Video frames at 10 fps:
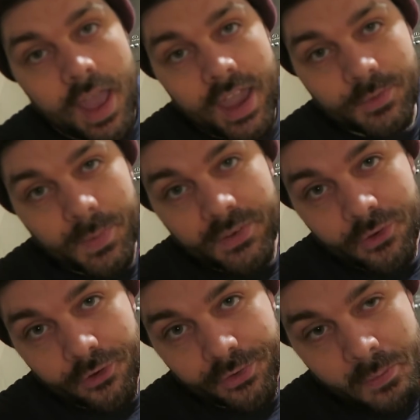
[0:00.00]
HP
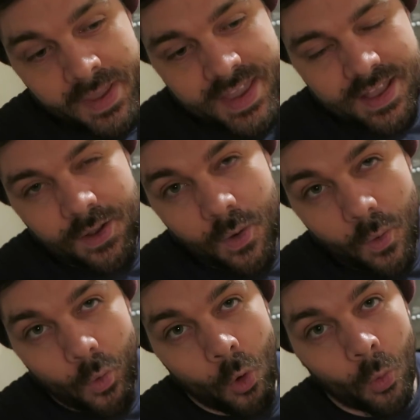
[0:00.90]
sauce for me.
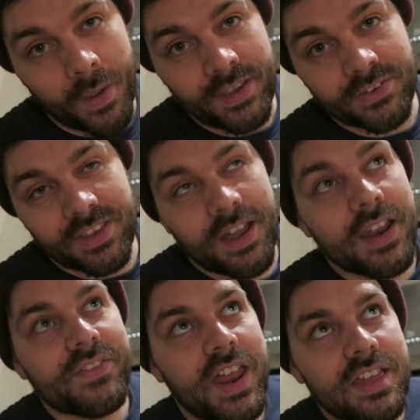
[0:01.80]
Always. You
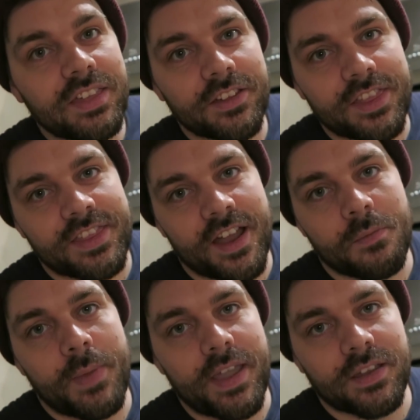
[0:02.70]
can't have anything other than that
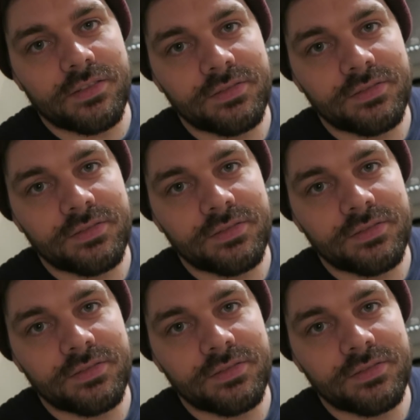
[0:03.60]
on bacon.